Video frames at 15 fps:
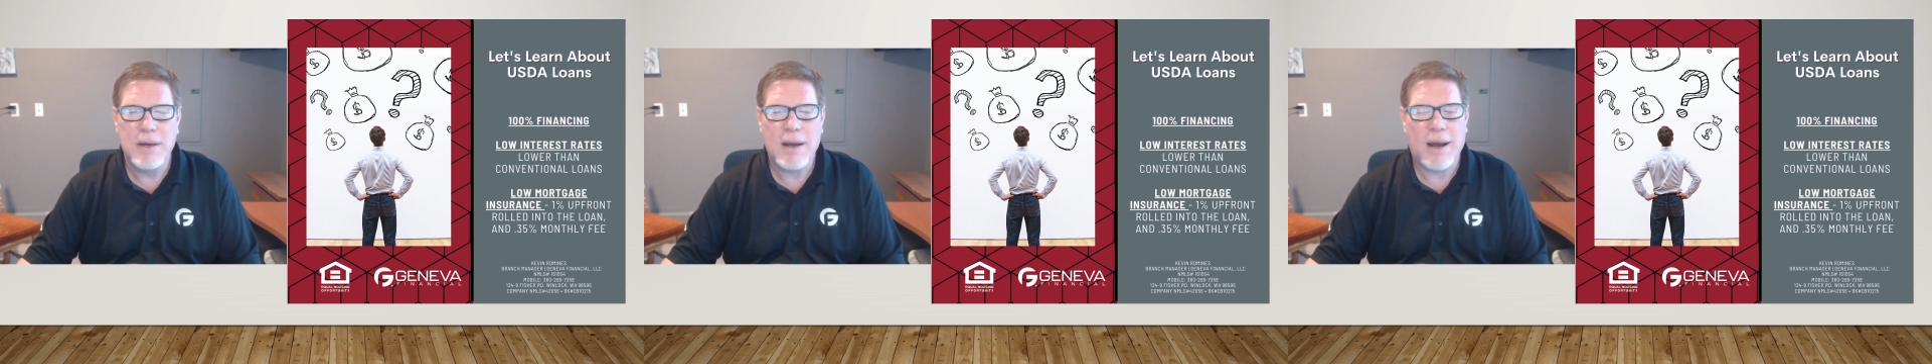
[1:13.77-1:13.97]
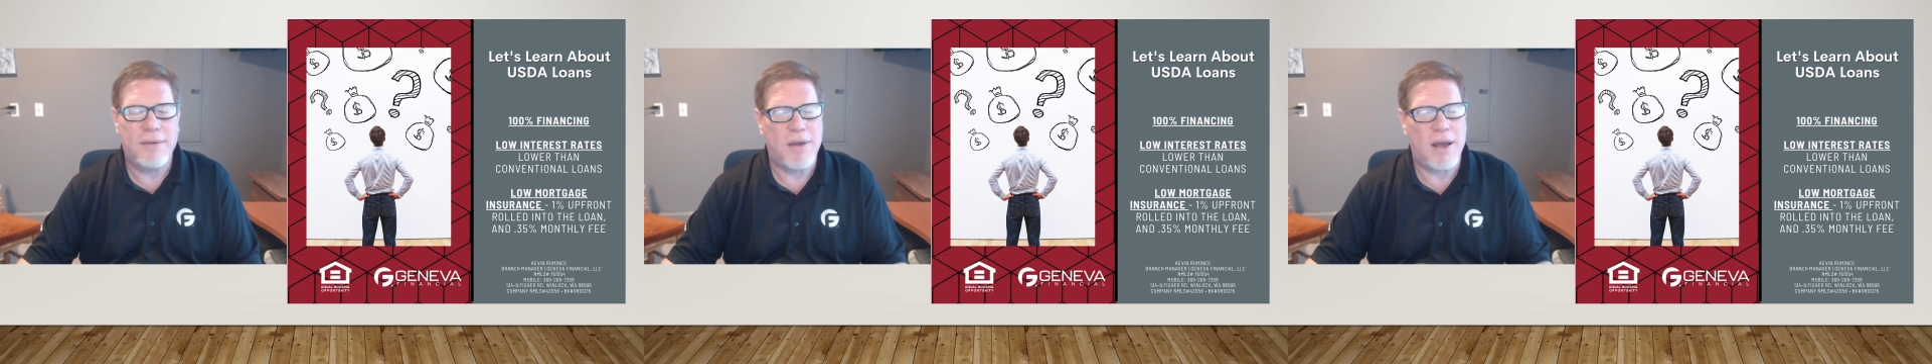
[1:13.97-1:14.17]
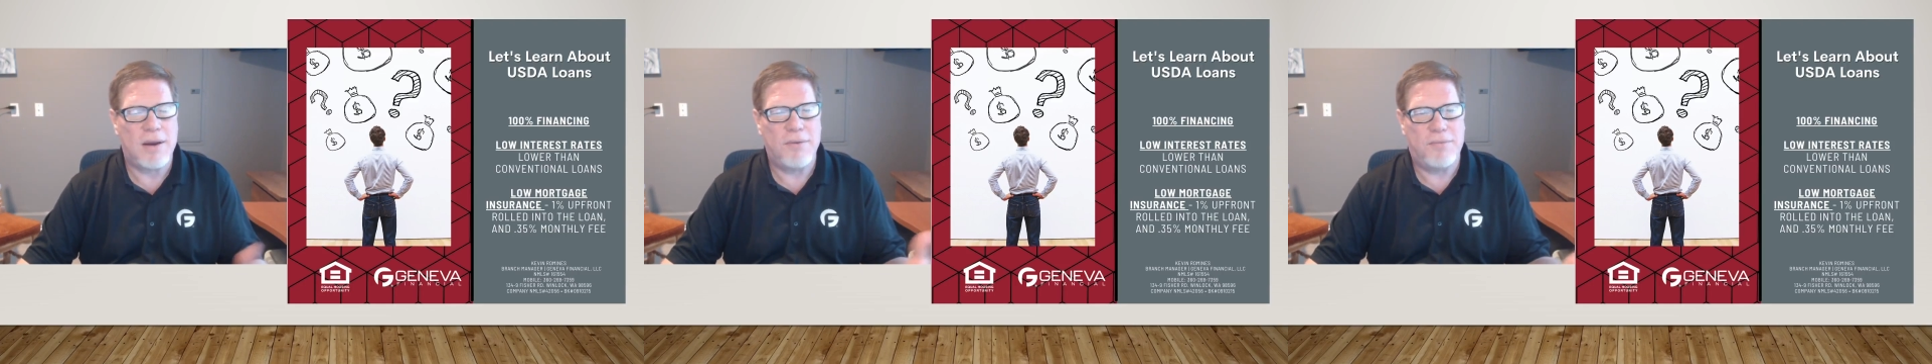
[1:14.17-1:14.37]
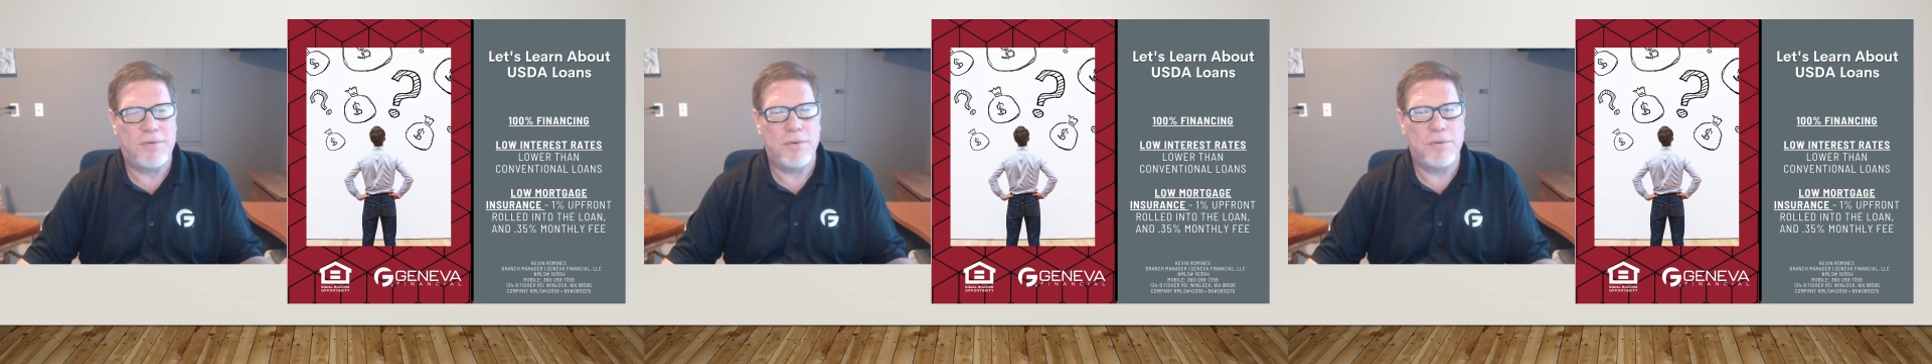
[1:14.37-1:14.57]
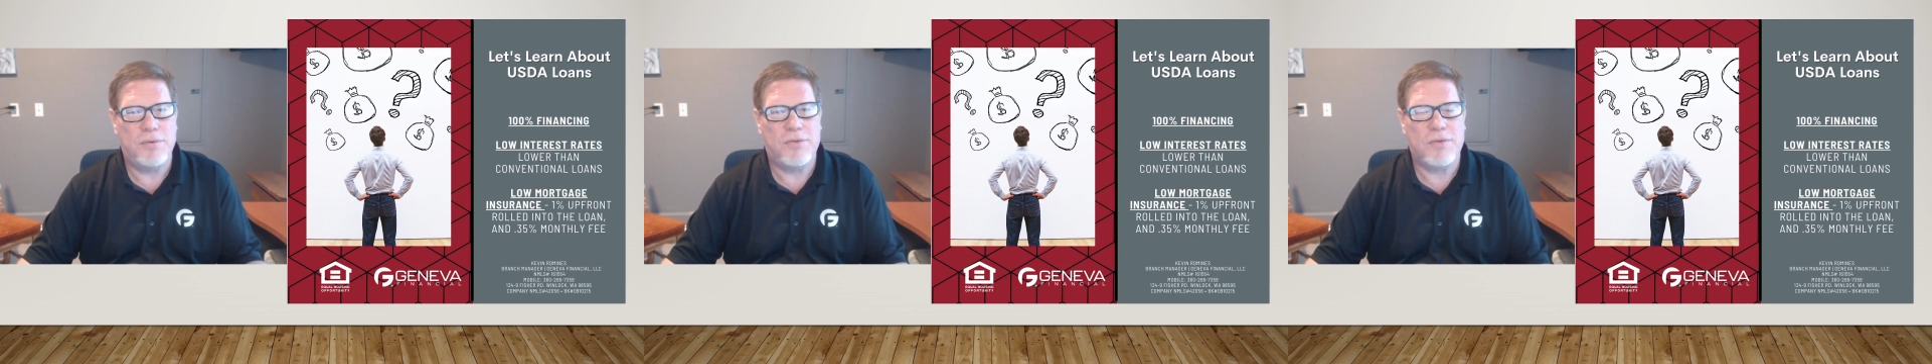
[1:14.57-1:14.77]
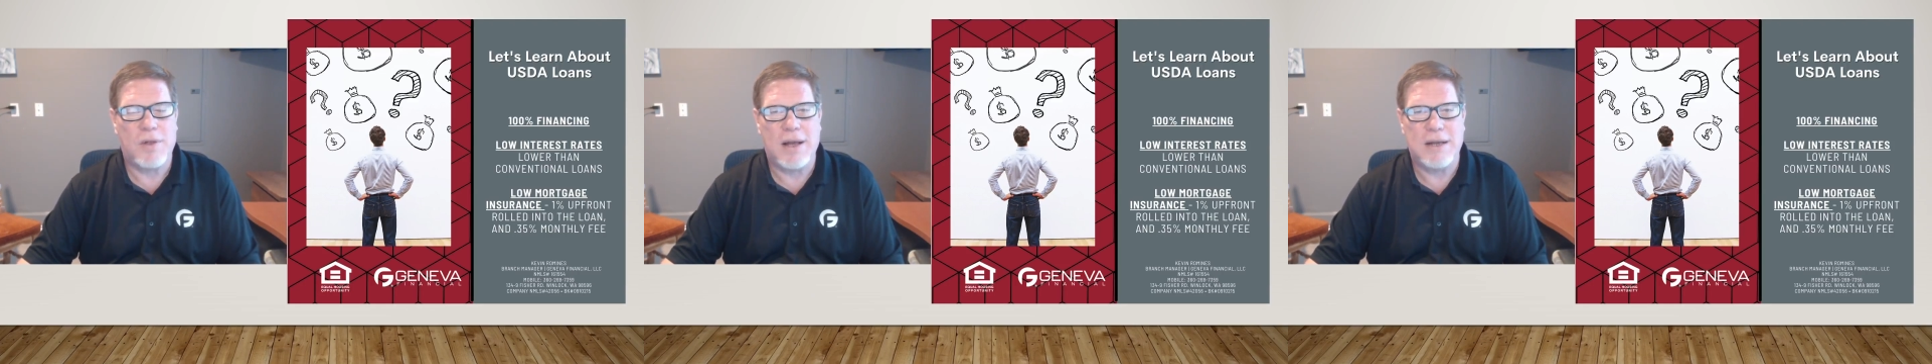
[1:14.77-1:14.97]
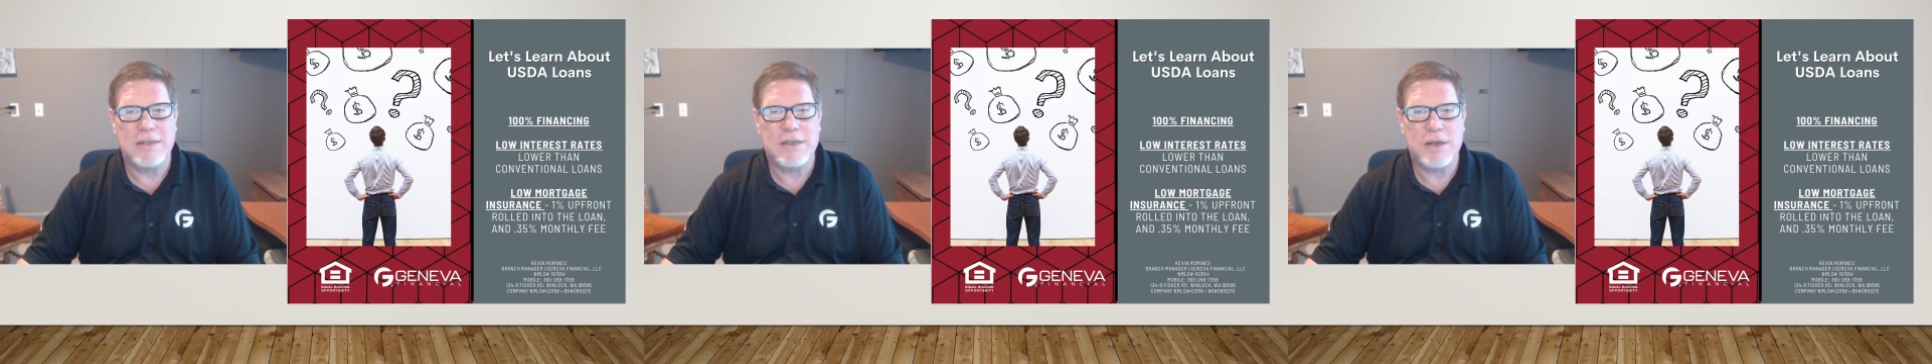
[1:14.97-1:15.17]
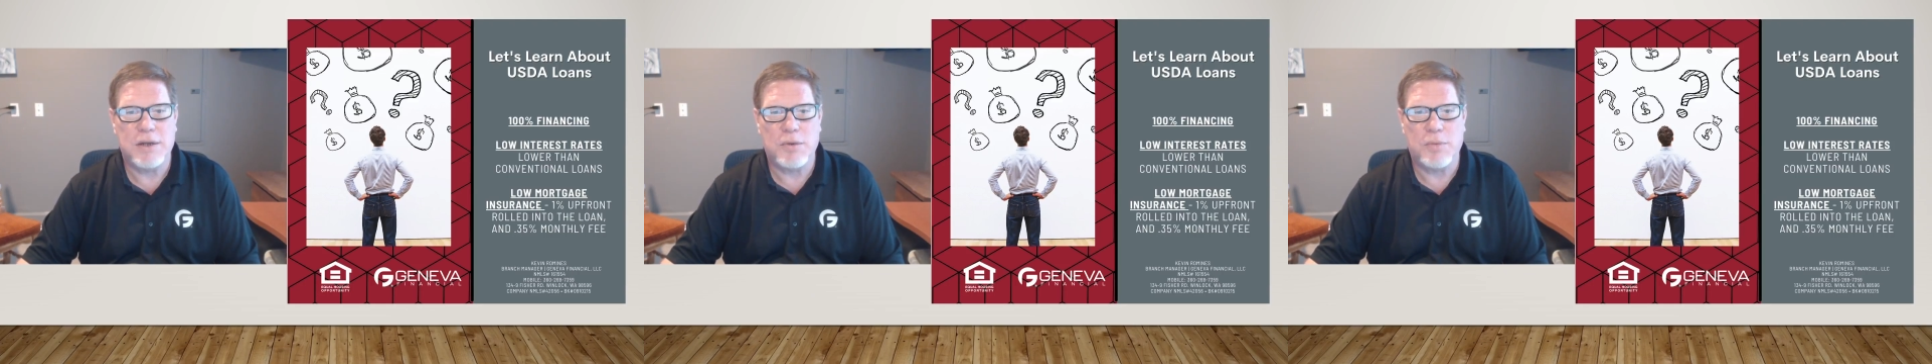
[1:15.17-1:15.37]
I've got a few
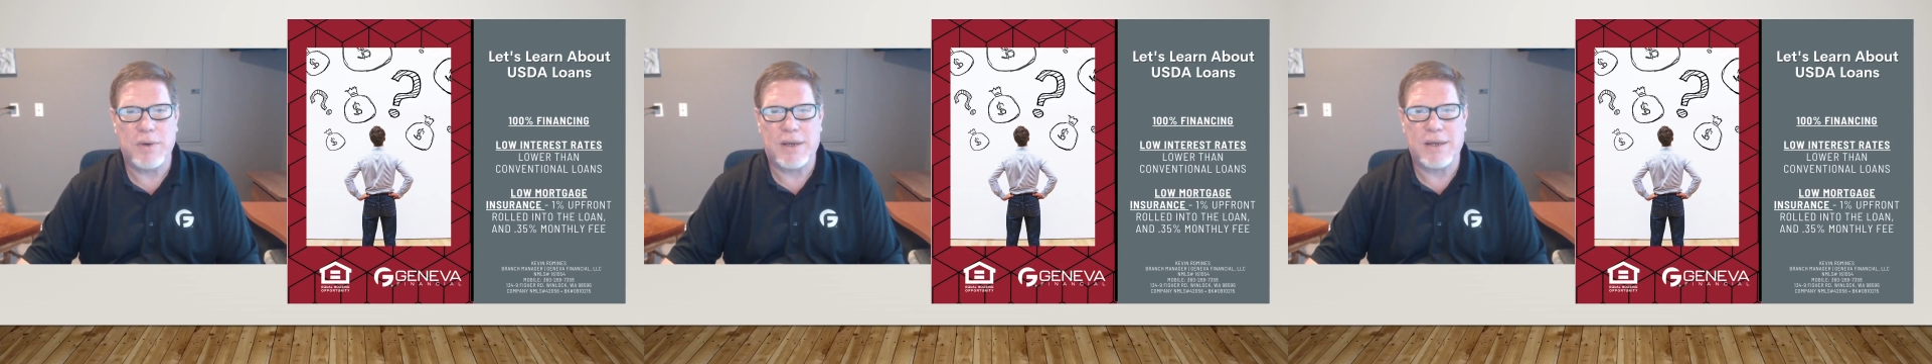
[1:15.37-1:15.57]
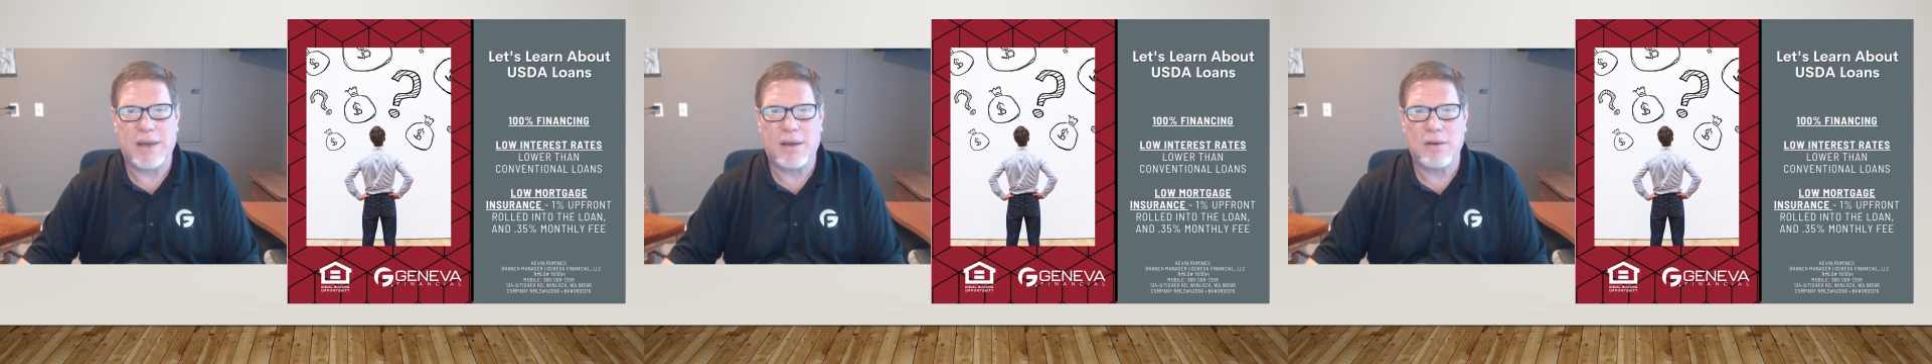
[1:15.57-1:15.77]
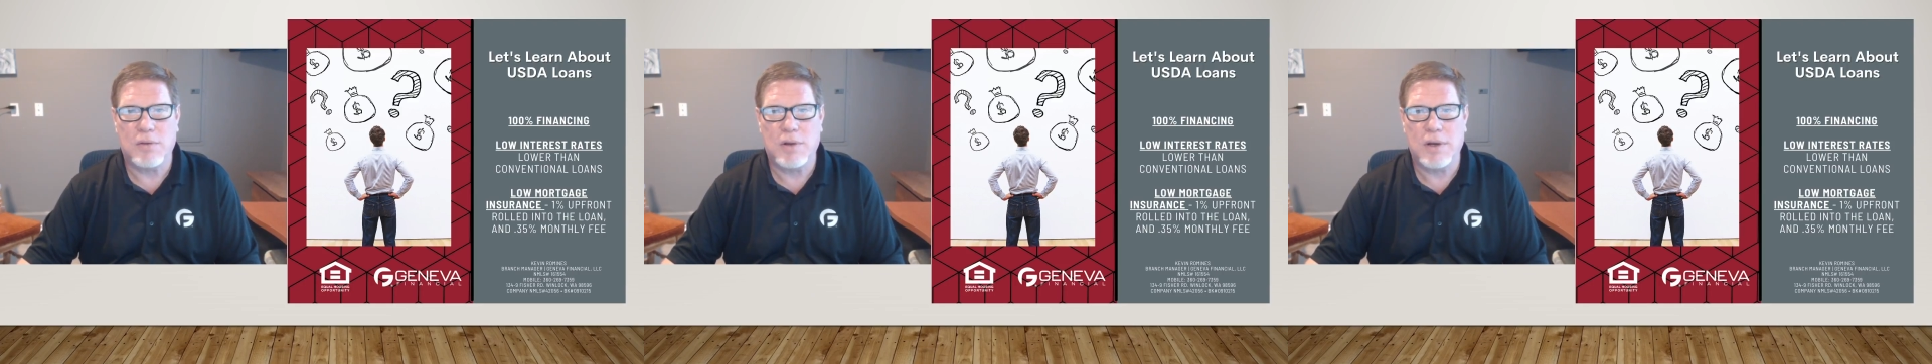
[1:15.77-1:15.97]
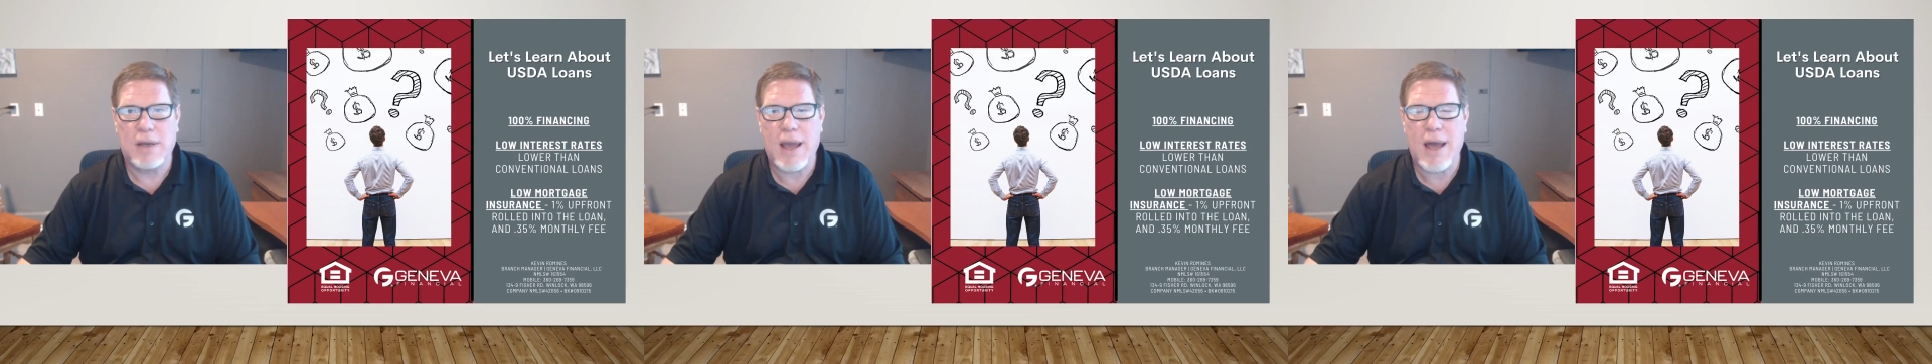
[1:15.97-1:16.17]
slides here that we could take a look